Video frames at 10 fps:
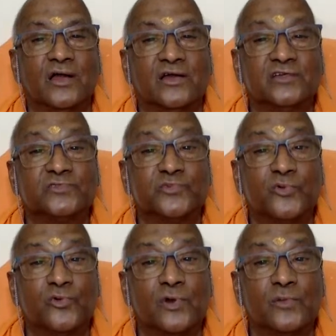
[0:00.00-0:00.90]

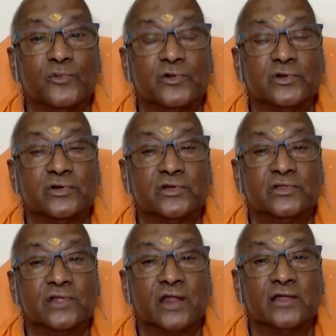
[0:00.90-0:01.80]
disproval
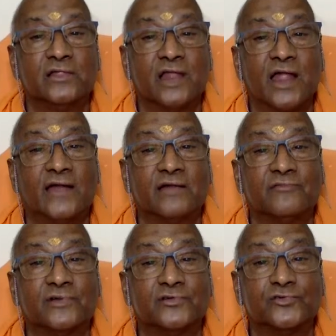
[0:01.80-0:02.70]
in the light of
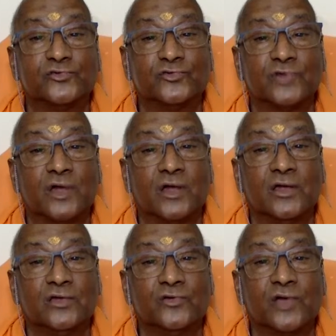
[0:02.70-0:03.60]
the truth.
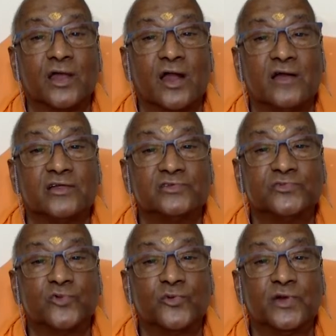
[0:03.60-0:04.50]
You cannot
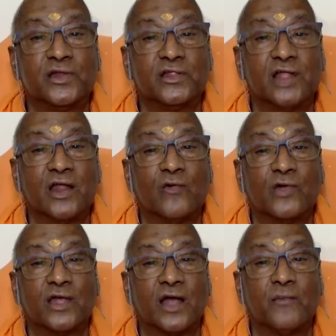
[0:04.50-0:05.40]
disprove it in the
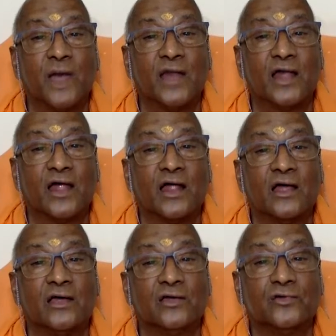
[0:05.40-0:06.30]
Laukika manner.
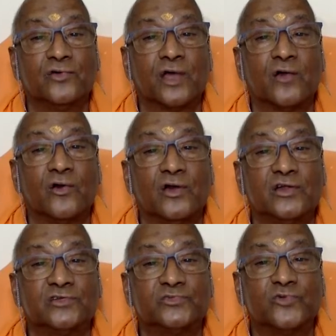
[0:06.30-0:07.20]
You can only
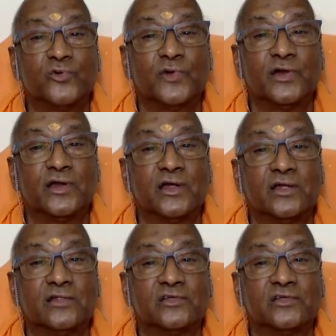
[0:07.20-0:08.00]
disprove it in the